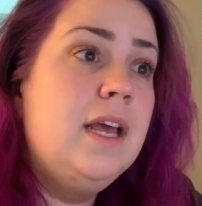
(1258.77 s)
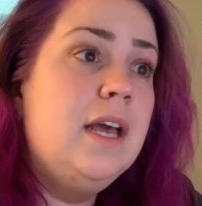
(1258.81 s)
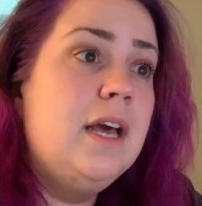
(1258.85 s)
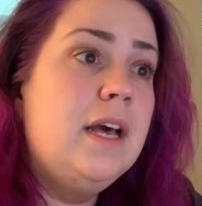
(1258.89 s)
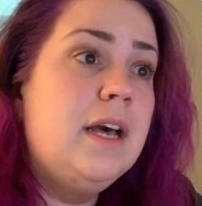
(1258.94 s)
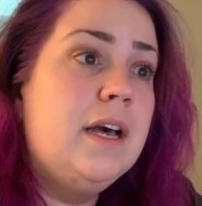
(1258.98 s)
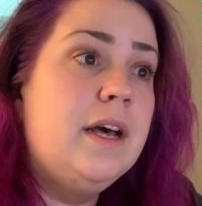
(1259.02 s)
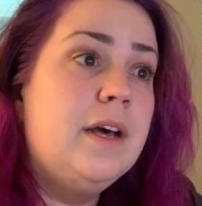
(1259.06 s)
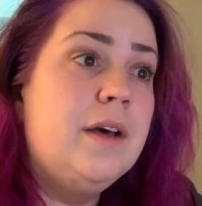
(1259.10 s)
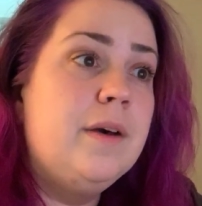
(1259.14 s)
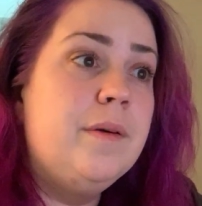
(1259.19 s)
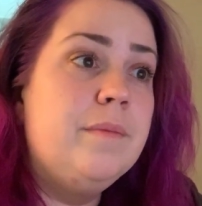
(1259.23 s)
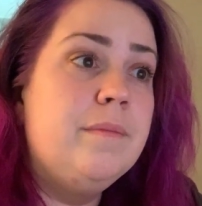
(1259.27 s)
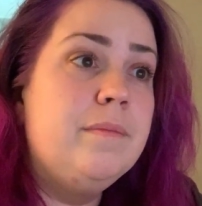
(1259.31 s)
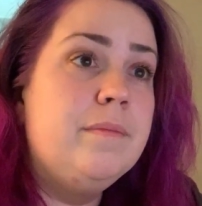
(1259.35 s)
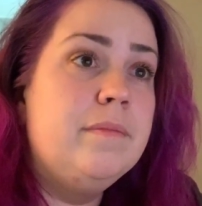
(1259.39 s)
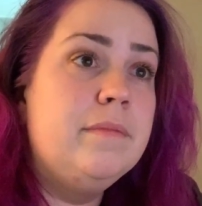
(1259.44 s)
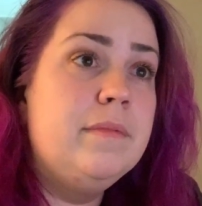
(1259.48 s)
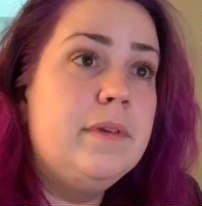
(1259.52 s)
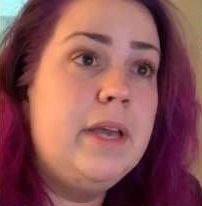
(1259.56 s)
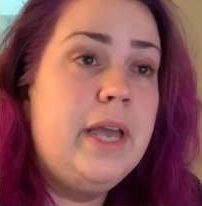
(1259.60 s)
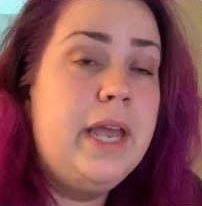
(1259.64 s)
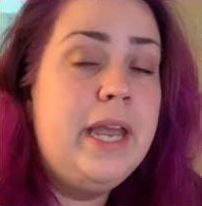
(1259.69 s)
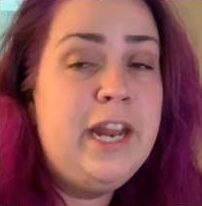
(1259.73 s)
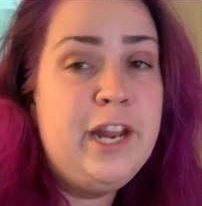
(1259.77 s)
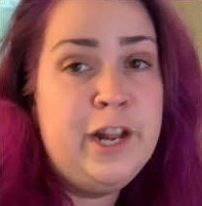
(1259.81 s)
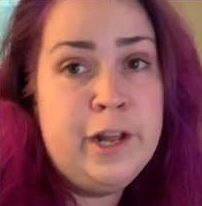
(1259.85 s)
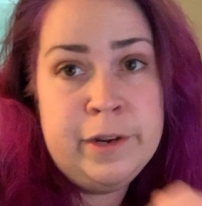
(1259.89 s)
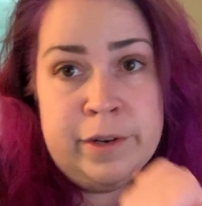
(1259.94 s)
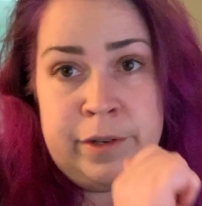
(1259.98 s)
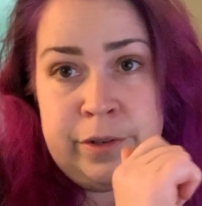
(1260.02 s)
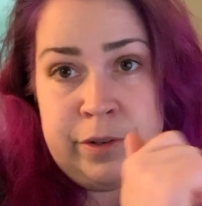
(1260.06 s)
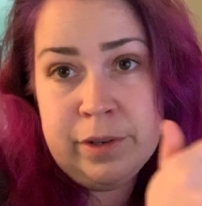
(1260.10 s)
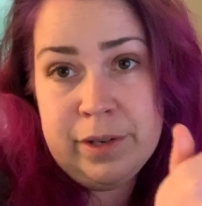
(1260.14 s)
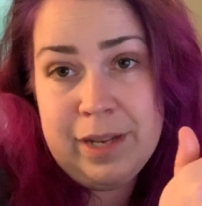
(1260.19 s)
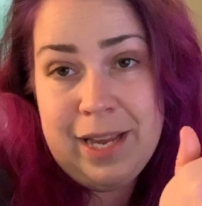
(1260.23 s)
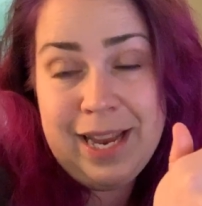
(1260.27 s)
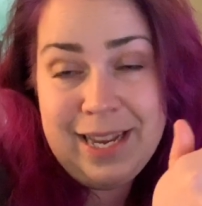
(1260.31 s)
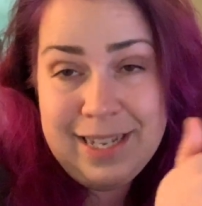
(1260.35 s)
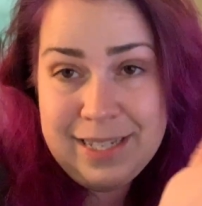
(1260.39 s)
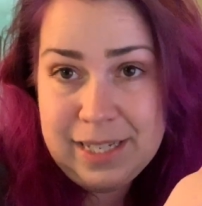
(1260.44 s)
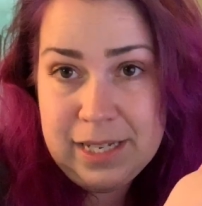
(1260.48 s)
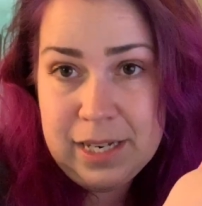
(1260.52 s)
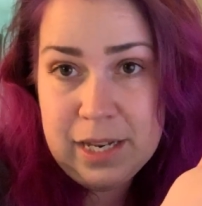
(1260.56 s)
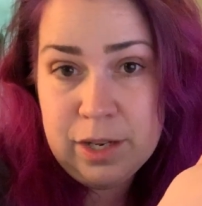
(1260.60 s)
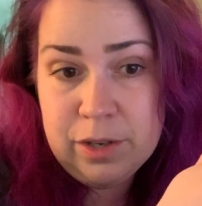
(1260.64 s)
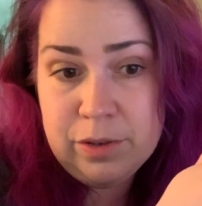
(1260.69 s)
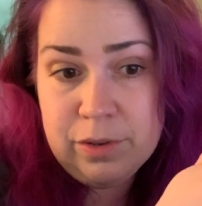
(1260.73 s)

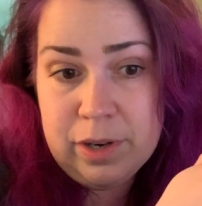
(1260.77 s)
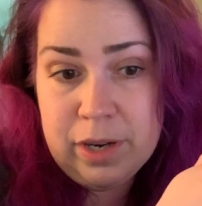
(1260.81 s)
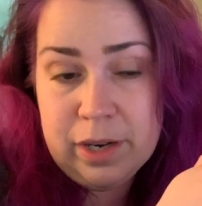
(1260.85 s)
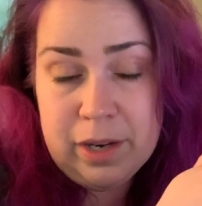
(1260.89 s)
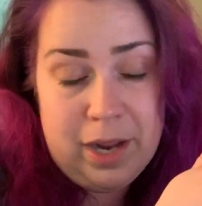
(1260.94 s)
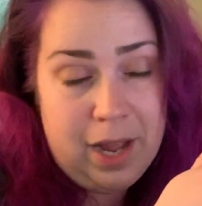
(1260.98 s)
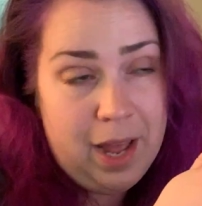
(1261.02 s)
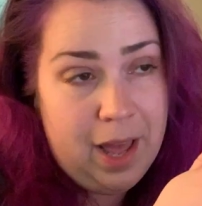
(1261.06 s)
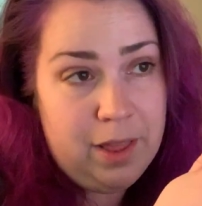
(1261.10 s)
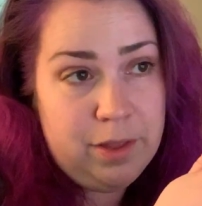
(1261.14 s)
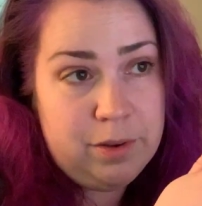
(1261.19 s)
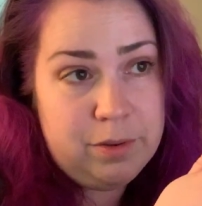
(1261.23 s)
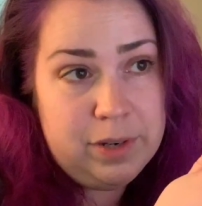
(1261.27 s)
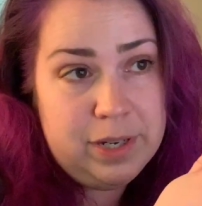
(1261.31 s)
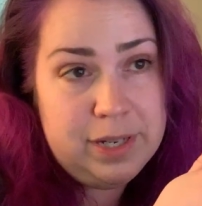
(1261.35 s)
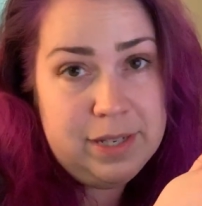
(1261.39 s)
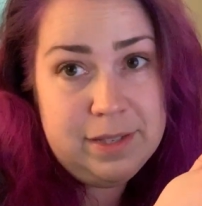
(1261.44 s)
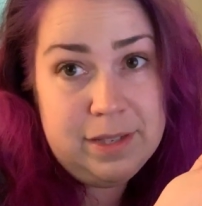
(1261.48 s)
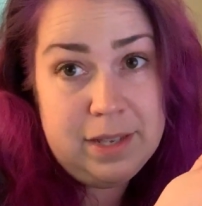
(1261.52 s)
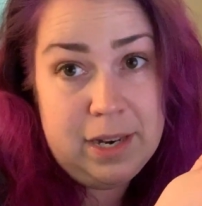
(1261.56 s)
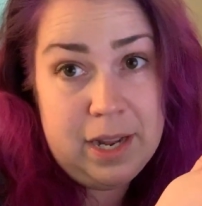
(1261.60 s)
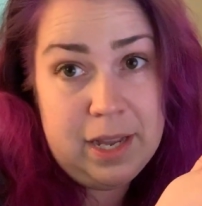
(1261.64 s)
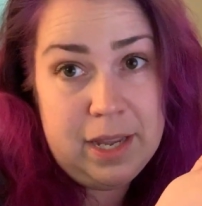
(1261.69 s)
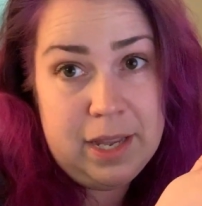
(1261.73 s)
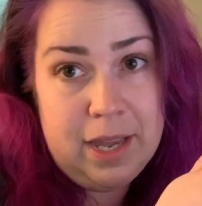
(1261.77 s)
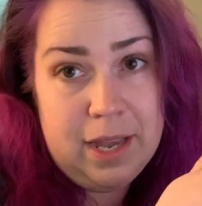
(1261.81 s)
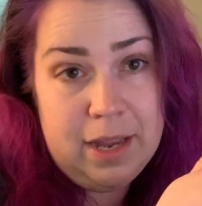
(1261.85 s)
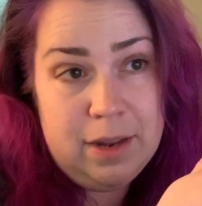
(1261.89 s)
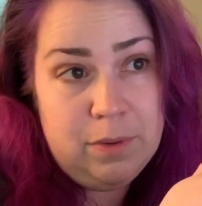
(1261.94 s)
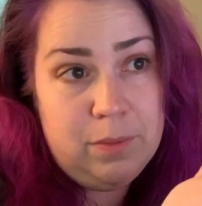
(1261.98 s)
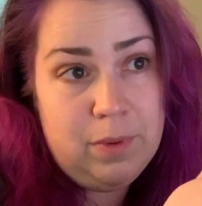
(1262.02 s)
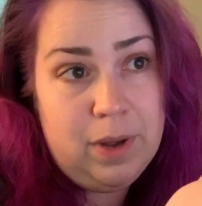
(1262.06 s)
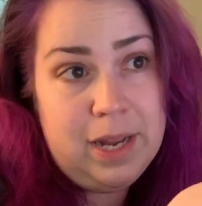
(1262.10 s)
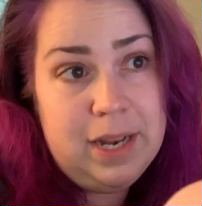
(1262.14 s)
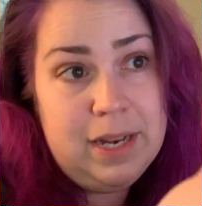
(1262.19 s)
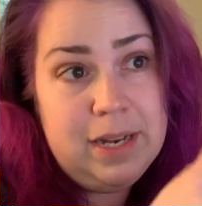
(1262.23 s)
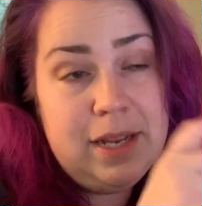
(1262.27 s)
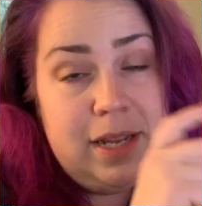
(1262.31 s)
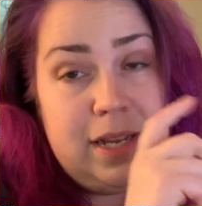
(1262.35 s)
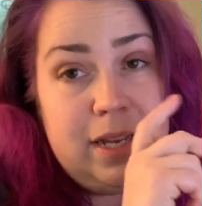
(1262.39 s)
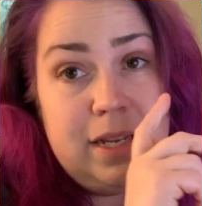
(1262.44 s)
1800 calories and I gain weight,